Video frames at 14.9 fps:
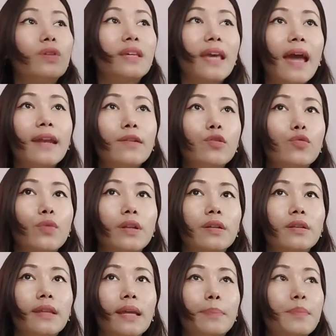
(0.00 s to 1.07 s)
can do it,
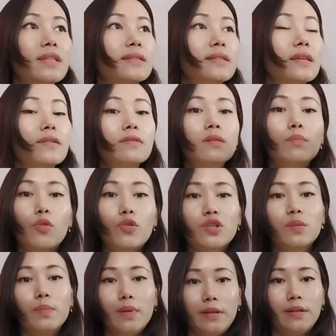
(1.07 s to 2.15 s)
that means there is a
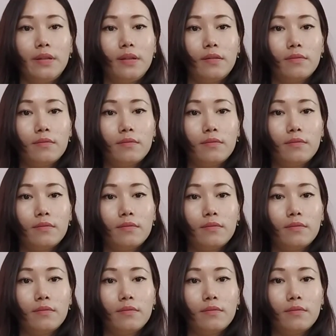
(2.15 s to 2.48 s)
possibility,